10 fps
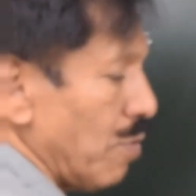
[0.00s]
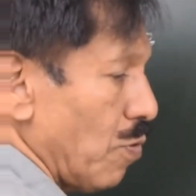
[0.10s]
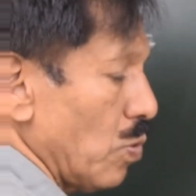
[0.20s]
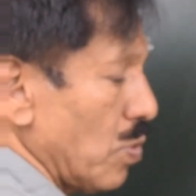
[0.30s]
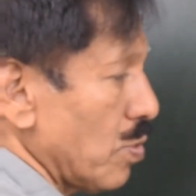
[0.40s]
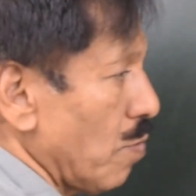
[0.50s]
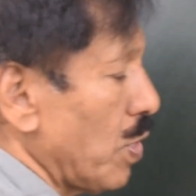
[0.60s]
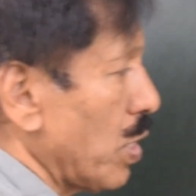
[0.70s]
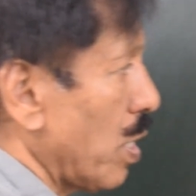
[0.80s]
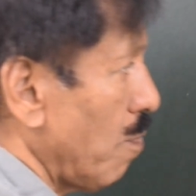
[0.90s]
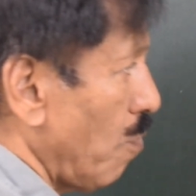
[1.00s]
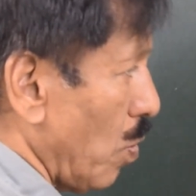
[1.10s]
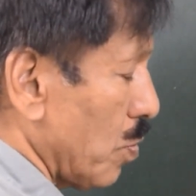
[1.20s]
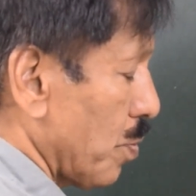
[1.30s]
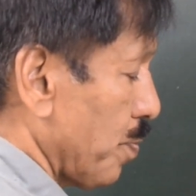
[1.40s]
force is a vertical
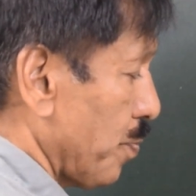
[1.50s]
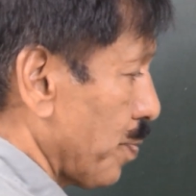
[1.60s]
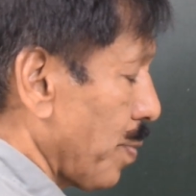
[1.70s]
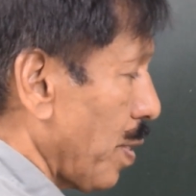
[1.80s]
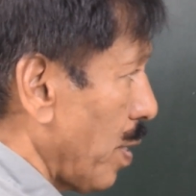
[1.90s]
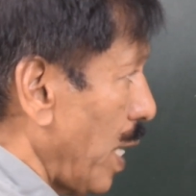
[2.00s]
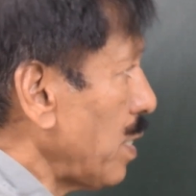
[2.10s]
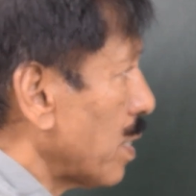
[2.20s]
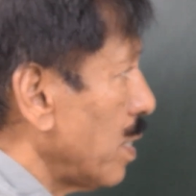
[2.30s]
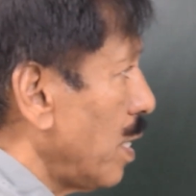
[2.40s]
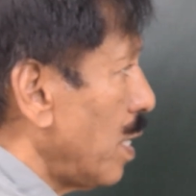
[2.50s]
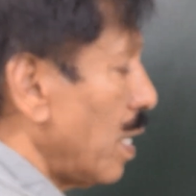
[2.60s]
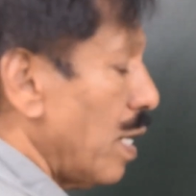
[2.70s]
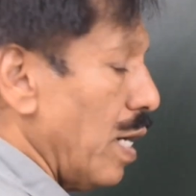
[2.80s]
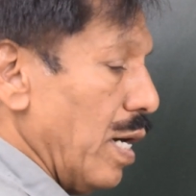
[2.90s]
force, right?
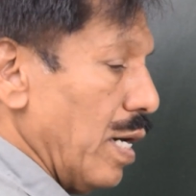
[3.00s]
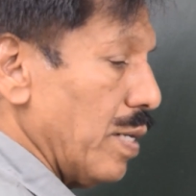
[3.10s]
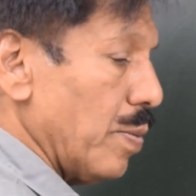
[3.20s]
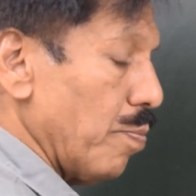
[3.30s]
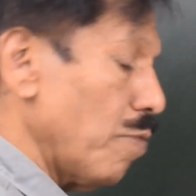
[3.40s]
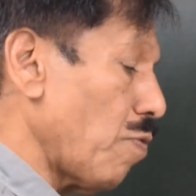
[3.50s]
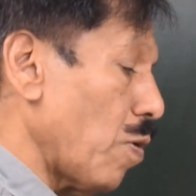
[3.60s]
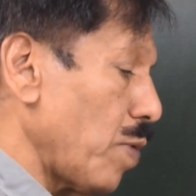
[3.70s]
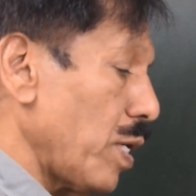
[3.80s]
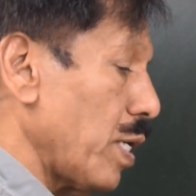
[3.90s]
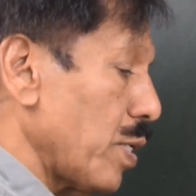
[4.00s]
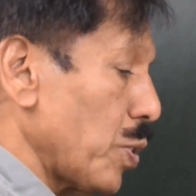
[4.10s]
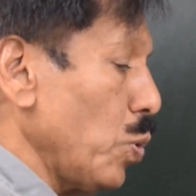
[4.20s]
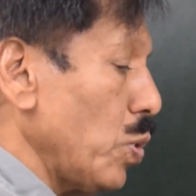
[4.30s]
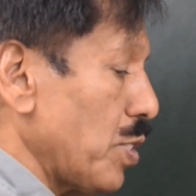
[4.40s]
Before we
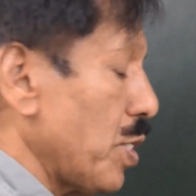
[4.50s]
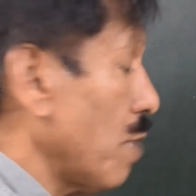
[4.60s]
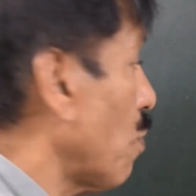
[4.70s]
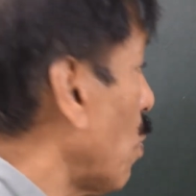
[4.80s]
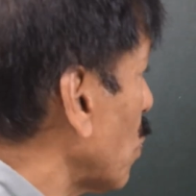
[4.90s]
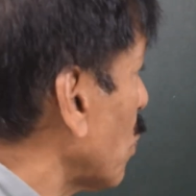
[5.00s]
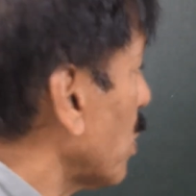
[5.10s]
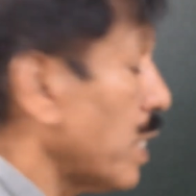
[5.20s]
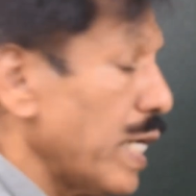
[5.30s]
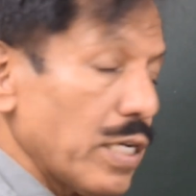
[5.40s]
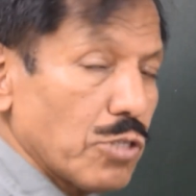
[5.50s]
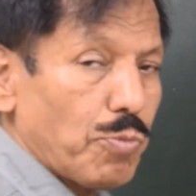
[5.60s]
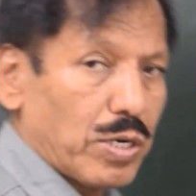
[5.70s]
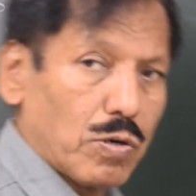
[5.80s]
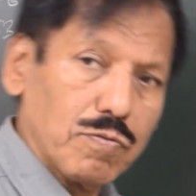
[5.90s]
do the shear force, in
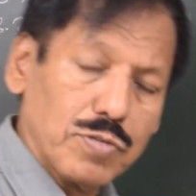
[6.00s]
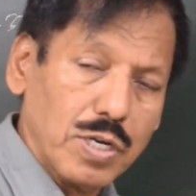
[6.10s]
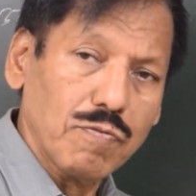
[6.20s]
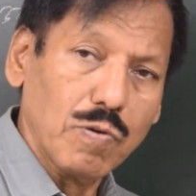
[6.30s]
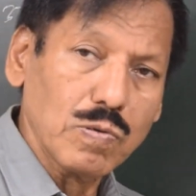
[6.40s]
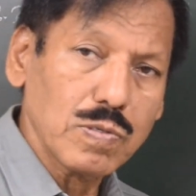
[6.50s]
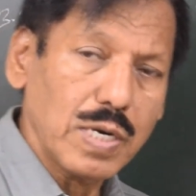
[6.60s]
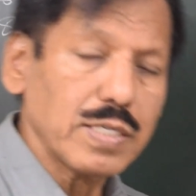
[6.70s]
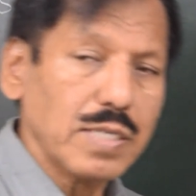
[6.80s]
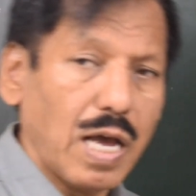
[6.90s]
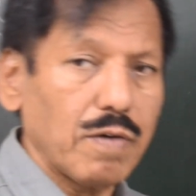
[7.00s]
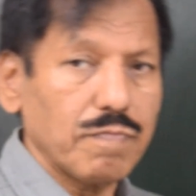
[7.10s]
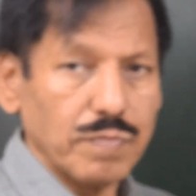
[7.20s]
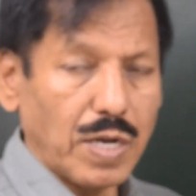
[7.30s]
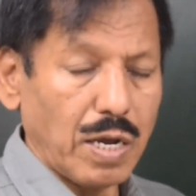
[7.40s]
respect of shear force, let us have
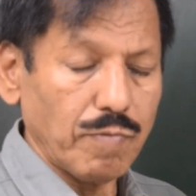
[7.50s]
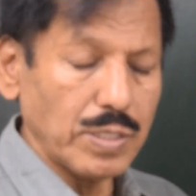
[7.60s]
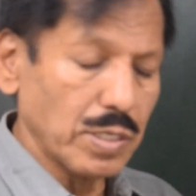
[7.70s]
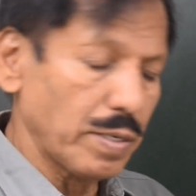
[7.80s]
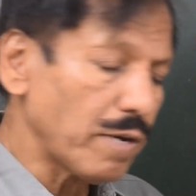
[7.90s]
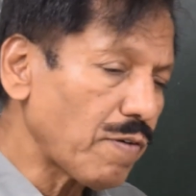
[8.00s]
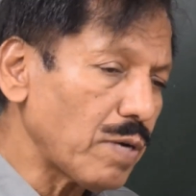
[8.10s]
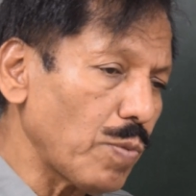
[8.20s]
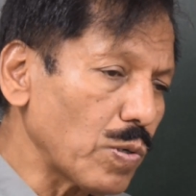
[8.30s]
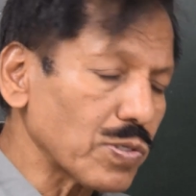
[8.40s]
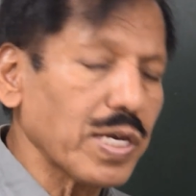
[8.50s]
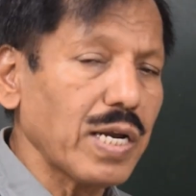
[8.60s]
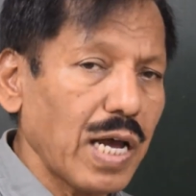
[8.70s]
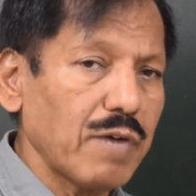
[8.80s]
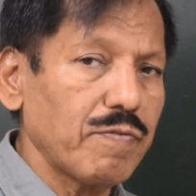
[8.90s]
the convention. Different books can
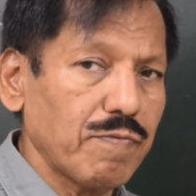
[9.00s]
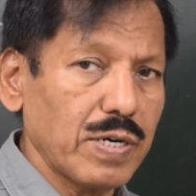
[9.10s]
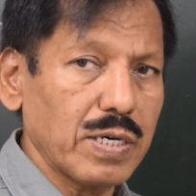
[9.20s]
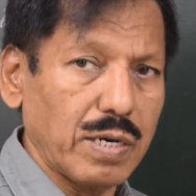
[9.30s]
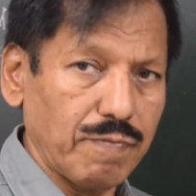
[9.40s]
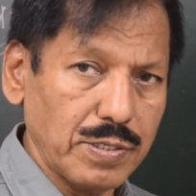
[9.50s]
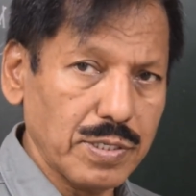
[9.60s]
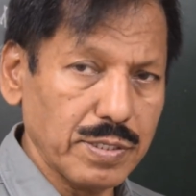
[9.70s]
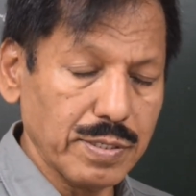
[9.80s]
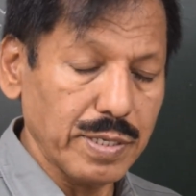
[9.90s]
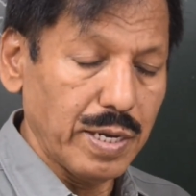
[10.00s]
have different conventions.